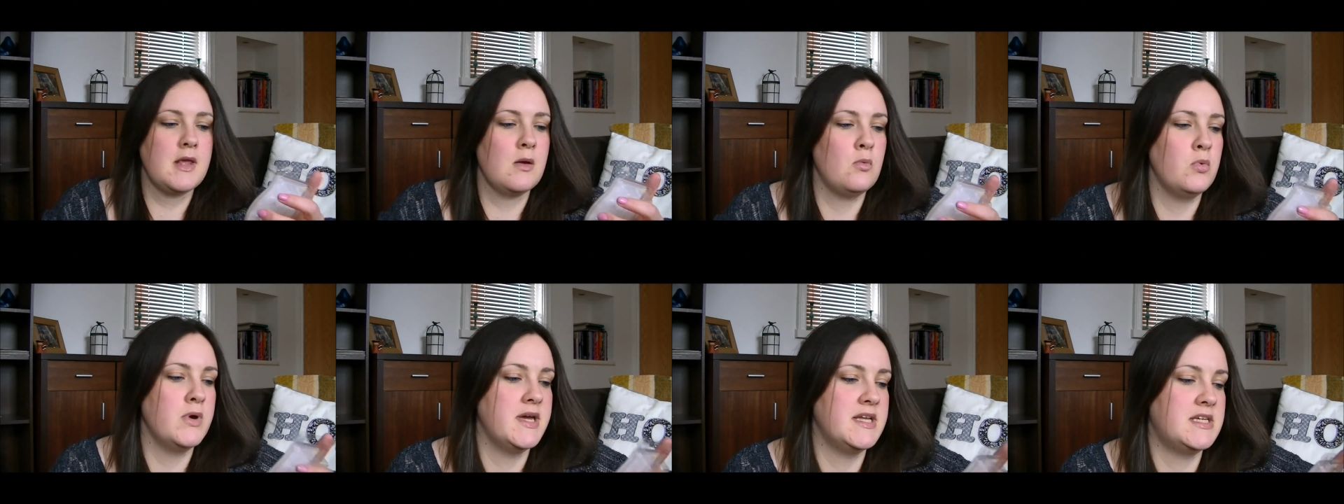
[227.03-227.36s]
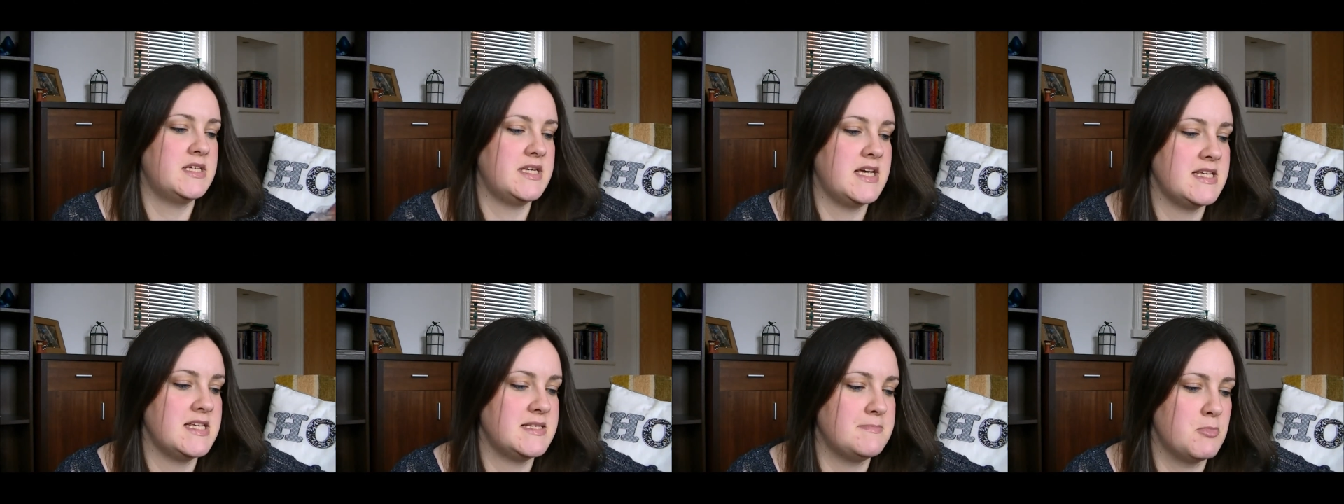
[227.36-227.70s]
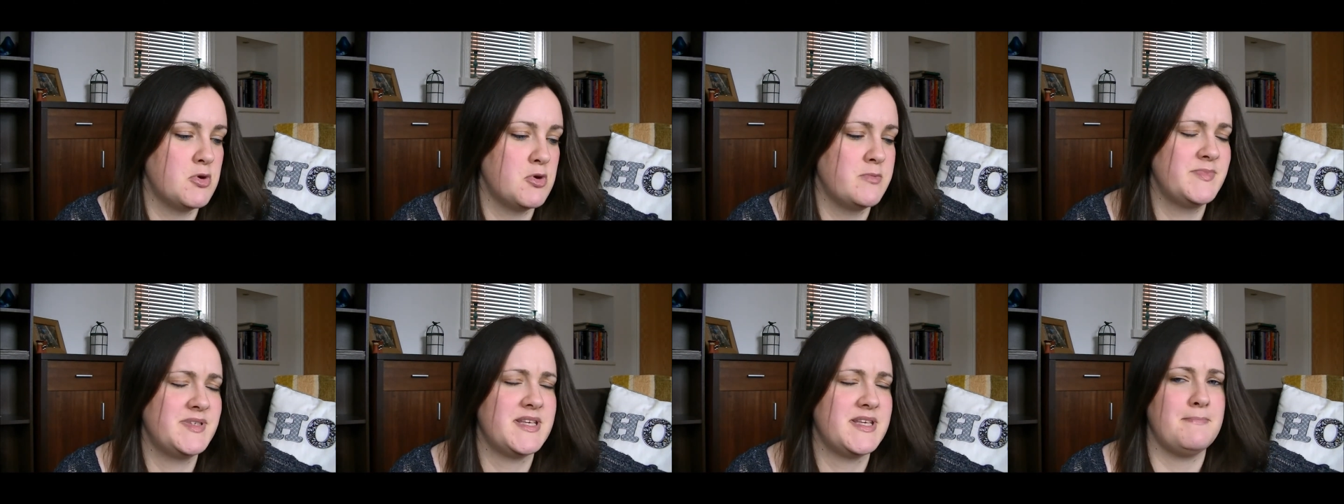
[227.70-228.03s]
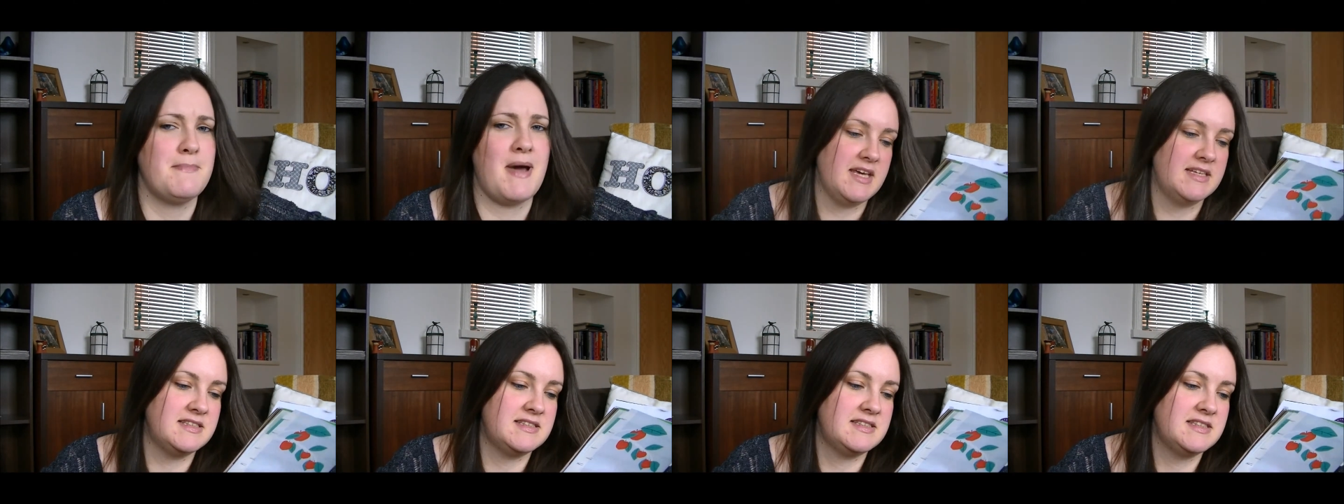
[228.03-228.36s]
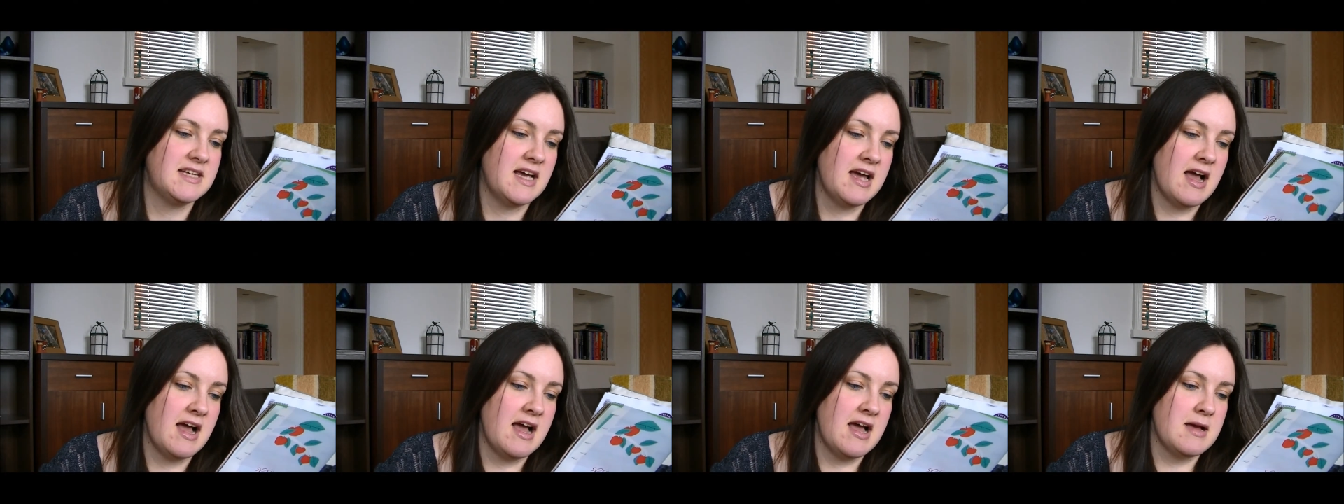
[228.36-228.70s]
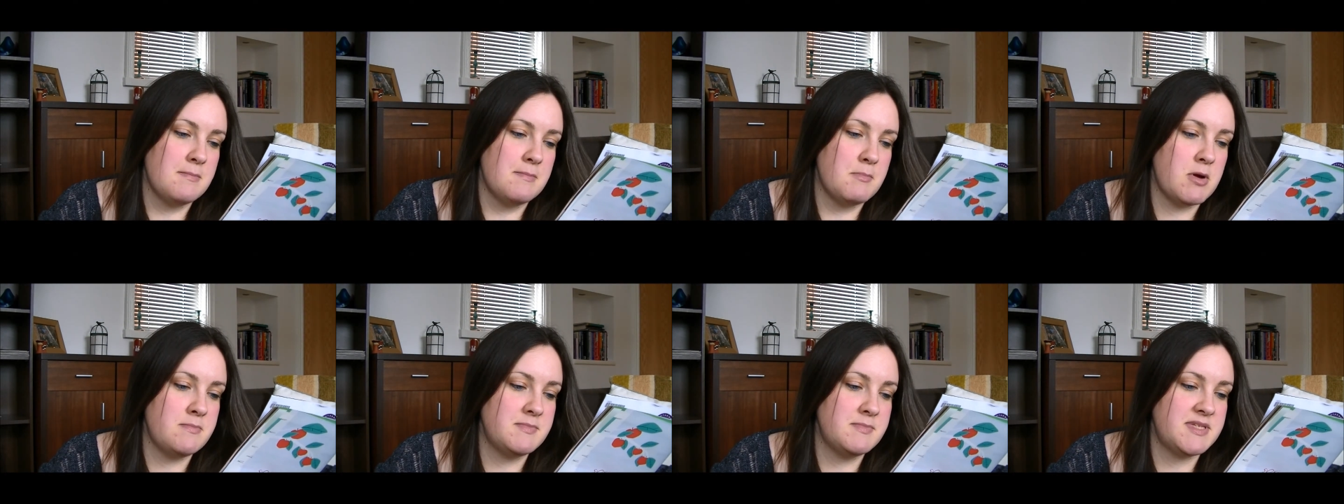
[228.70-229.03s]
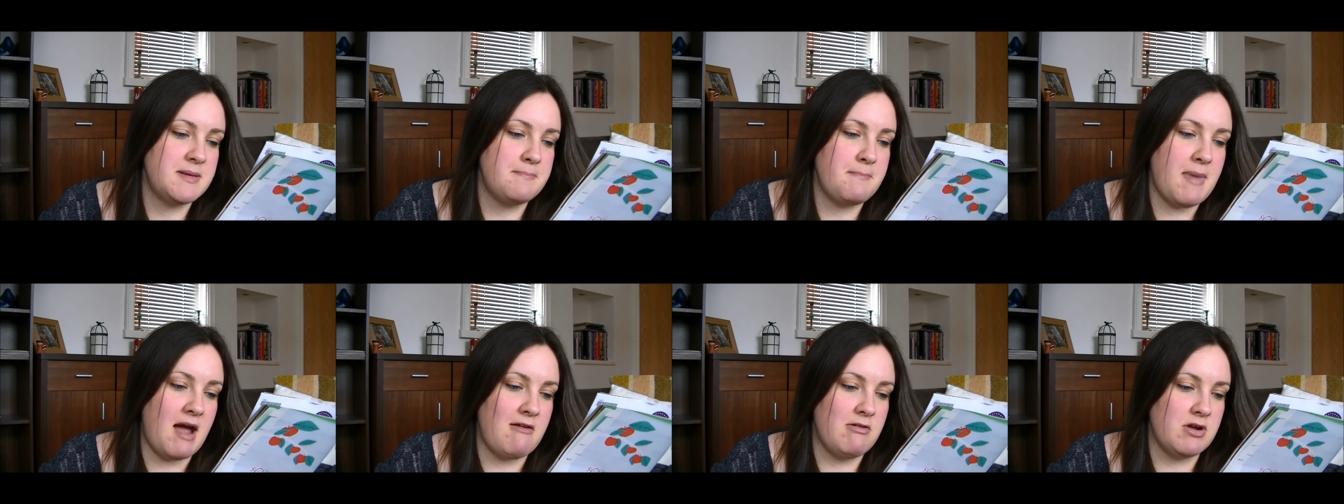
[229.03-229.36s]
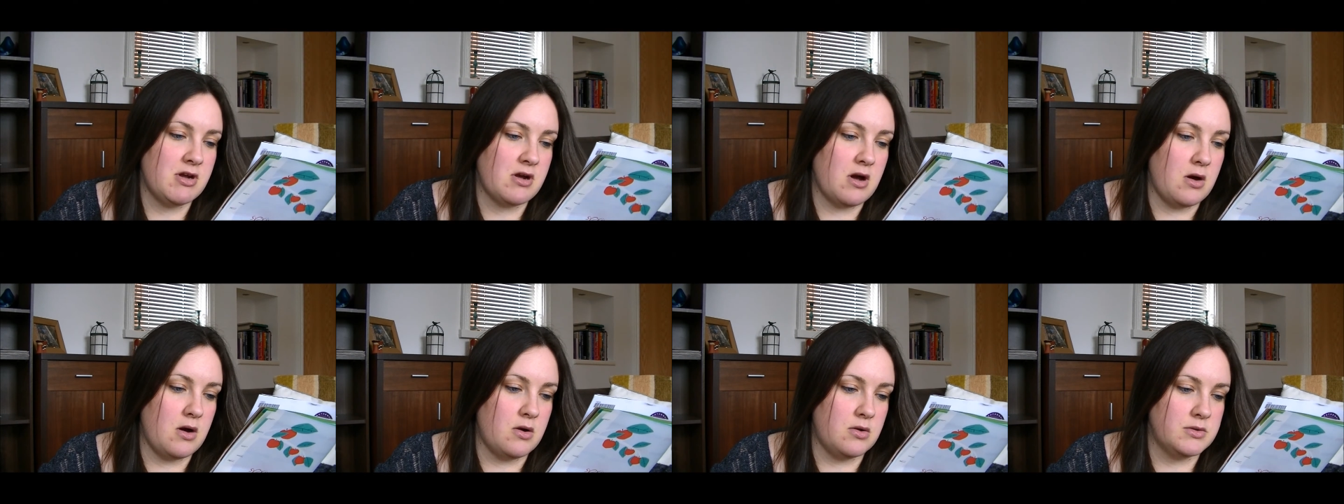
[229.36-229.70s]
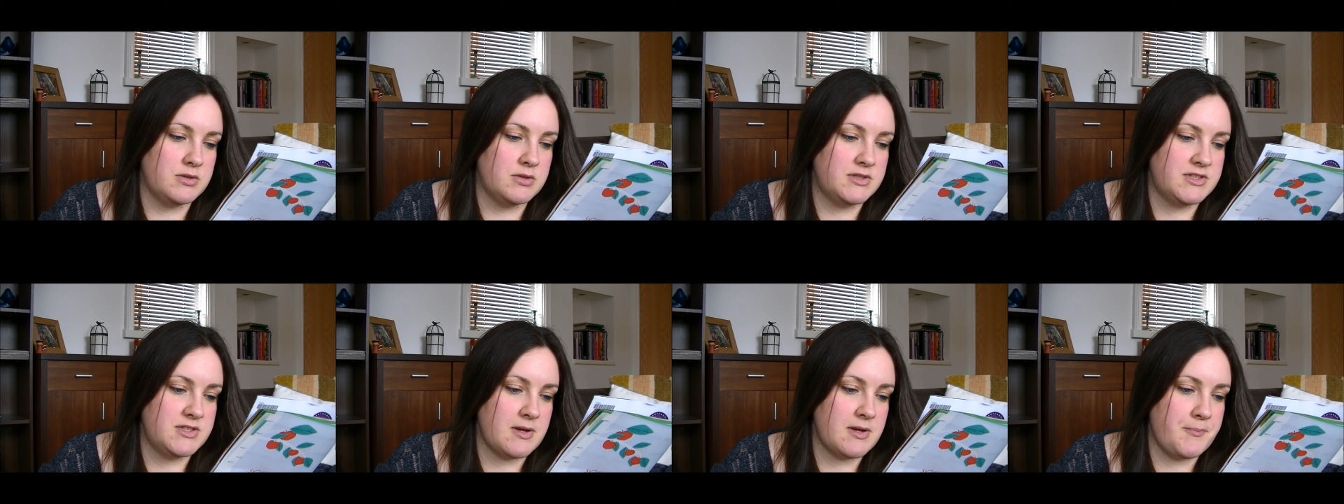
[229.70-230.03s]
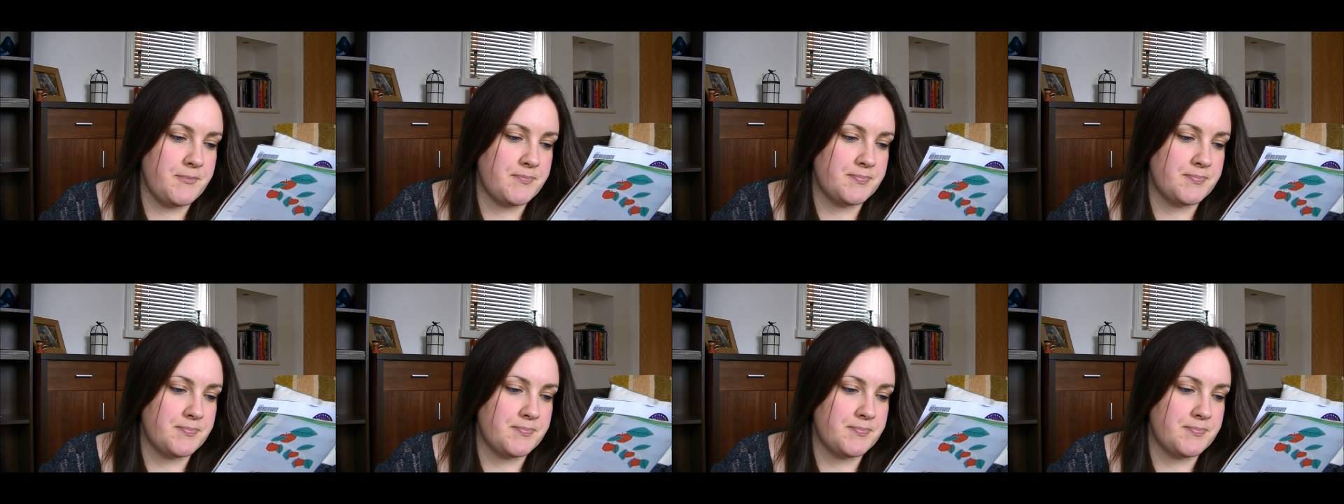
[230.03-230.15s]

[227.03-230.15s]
which is Mums and Marigolds.